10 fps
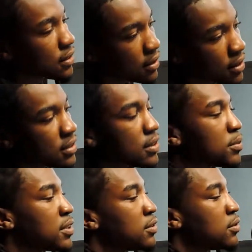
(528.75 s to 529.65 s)
that's
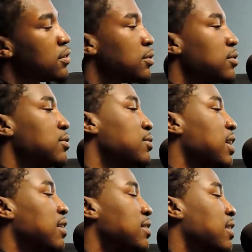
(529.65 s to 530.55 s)
something you
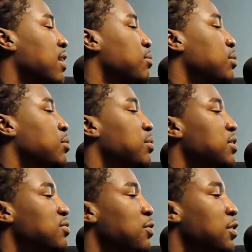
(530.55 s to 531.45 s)
can't deny people push
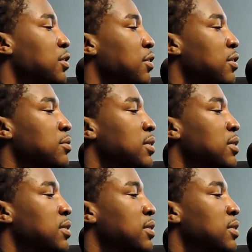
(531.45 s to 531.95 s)
for, you know what I'm saying?